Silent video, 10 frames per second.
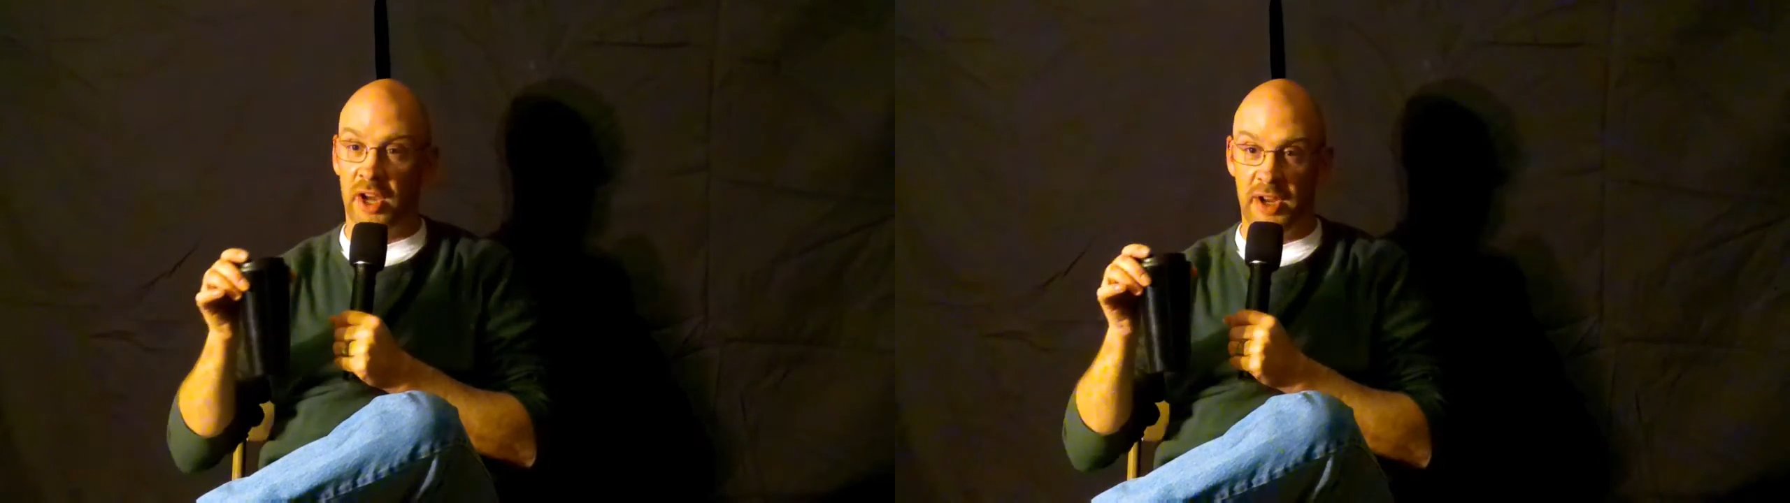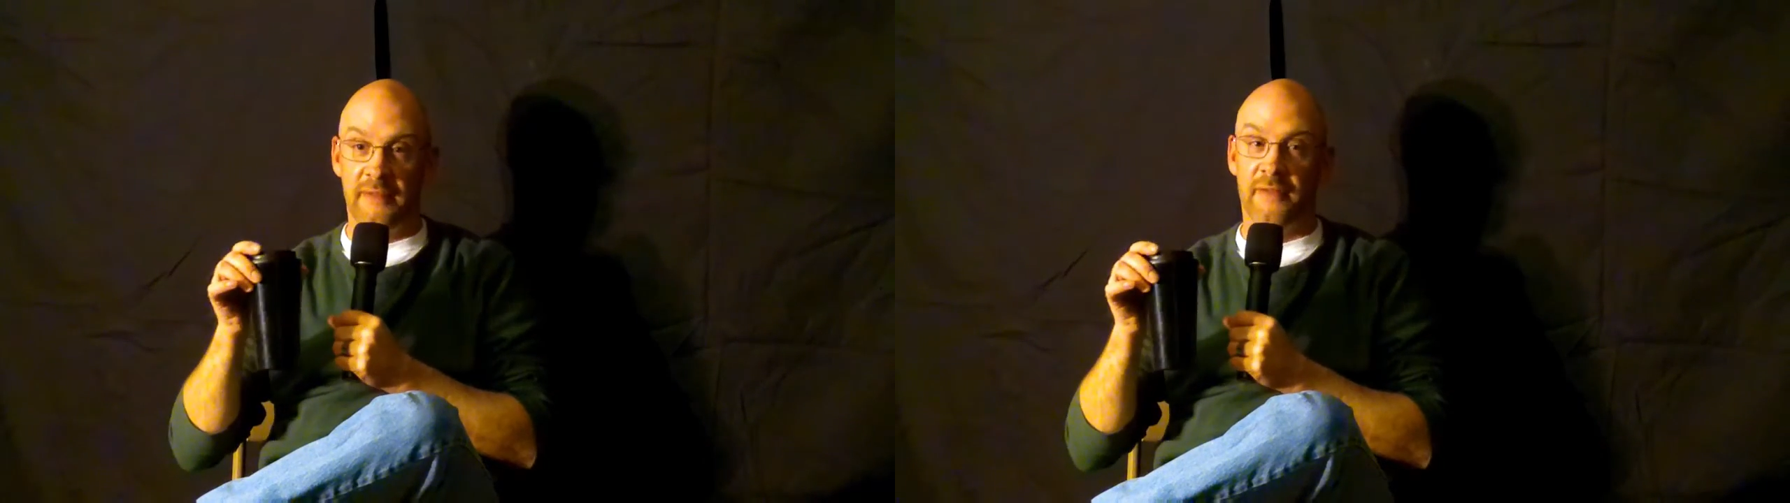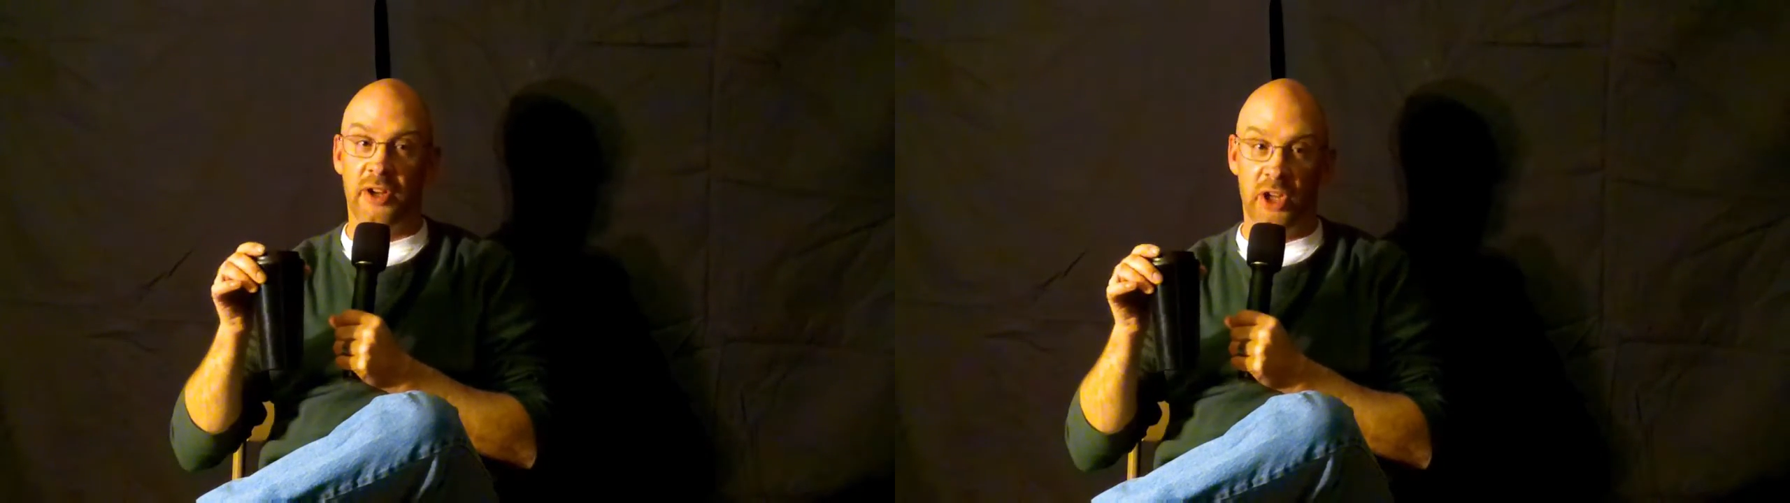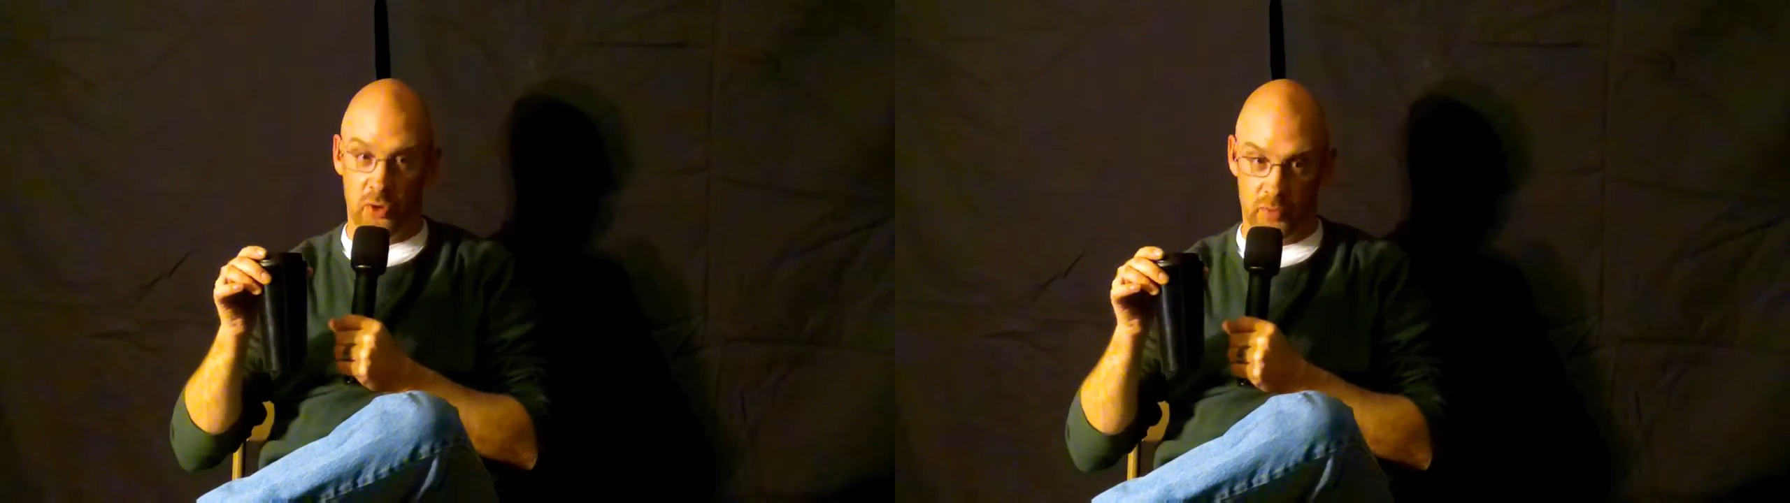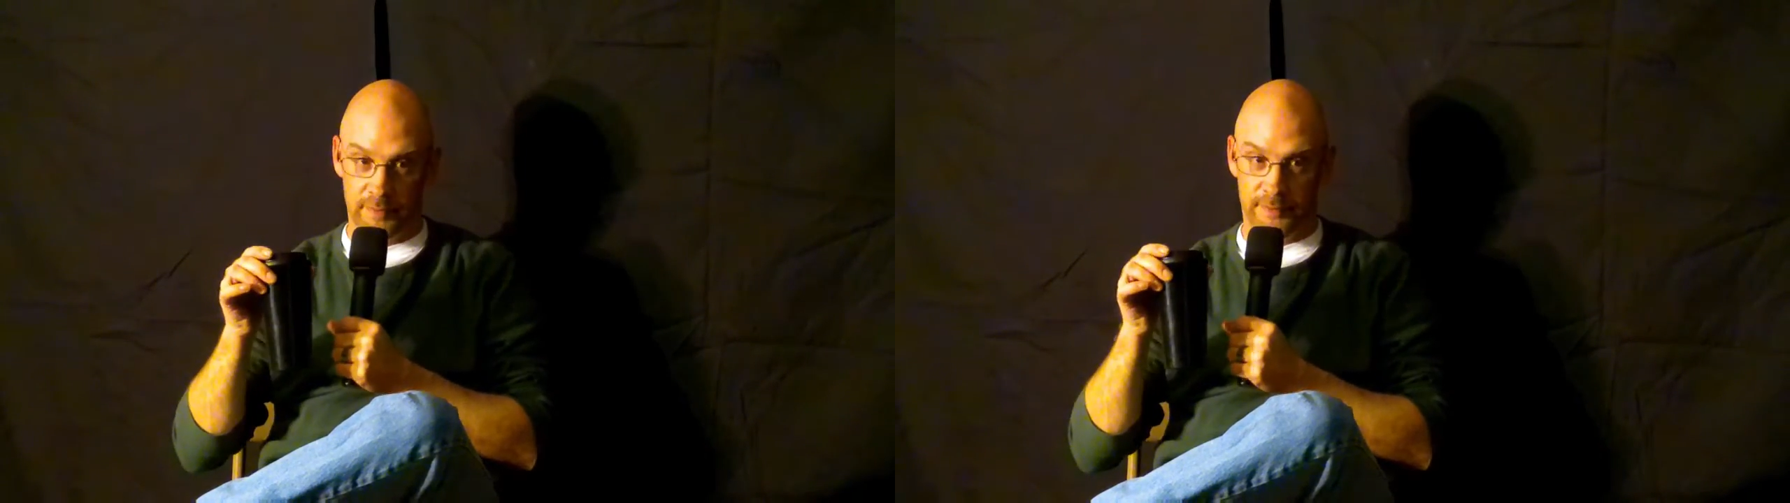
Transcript: night for you.